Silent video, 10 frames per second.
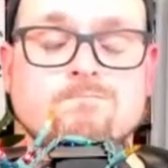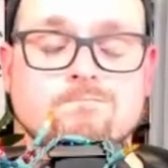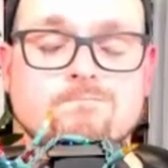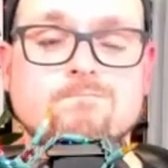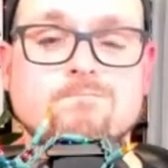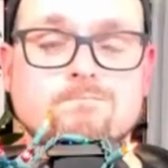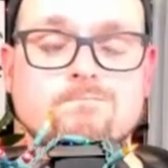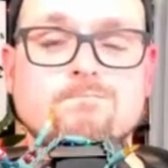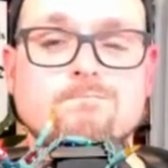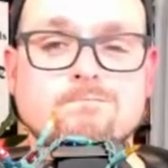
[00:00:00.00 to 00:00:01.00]

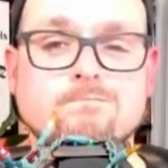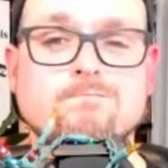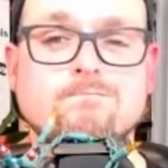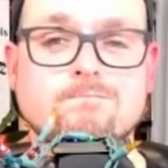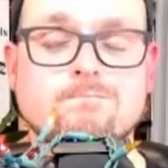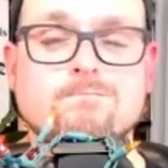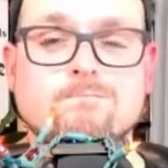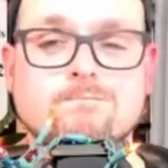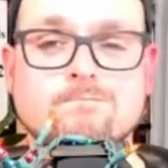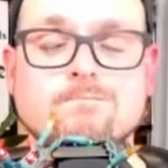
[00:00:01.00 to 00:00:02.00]

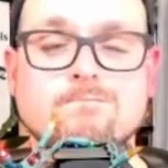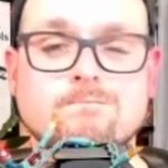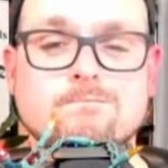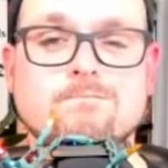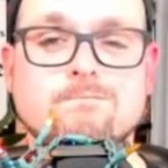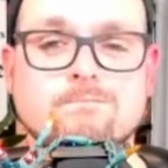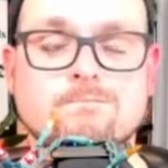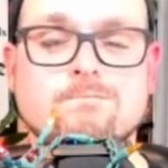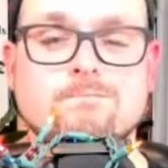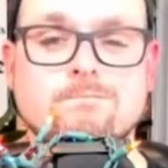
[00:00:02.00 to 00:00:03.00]

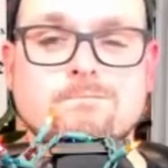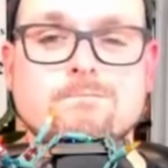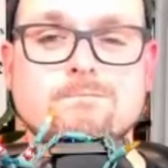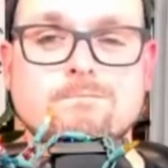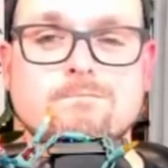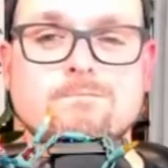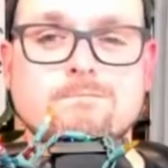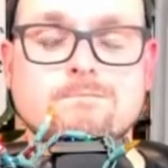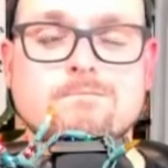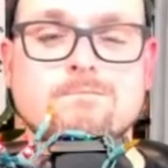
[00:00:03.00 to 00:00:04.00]

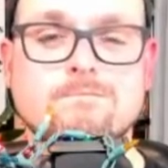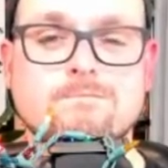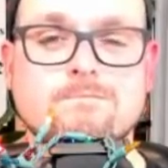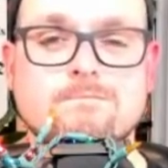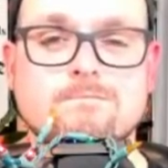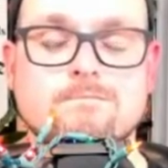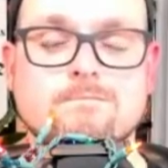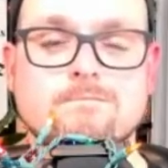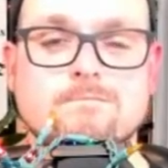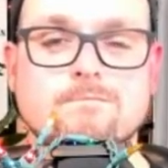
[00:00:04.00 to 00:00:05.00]

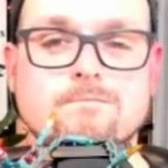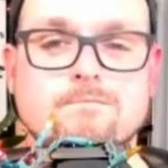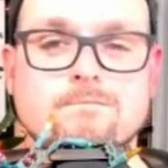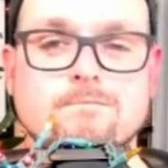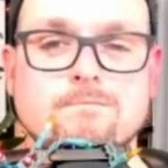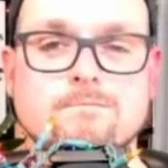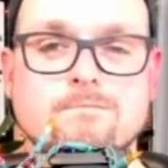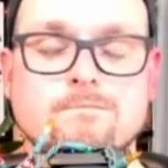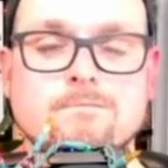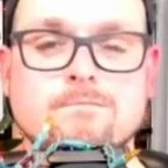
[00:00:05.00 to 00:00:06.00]

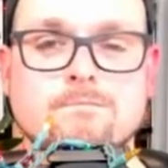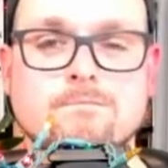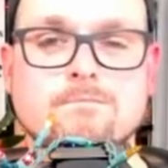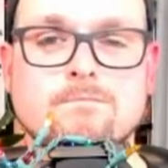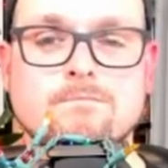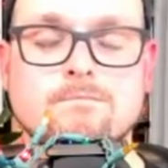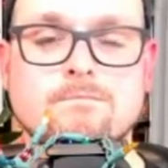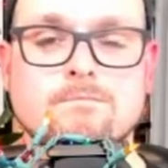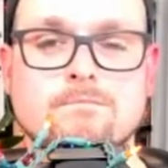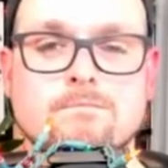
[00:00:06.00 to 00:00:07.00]

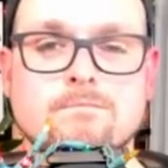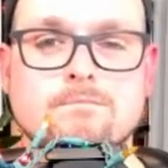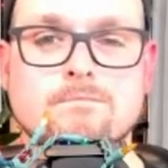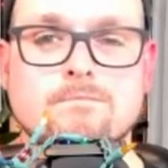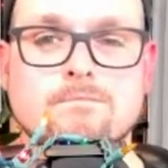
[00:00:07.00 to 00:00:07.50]
(not speaking)